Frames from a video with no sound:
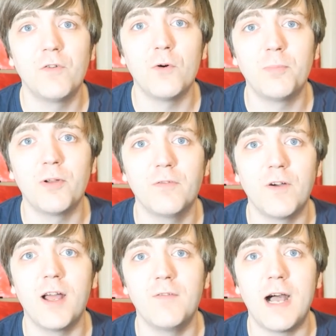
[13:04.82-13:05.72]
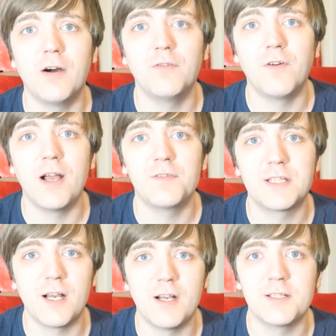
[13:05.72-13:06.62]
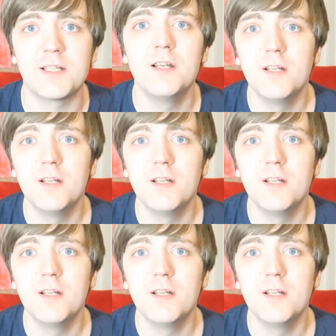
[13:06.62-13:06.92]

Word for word: 4.5 out of 5 stars.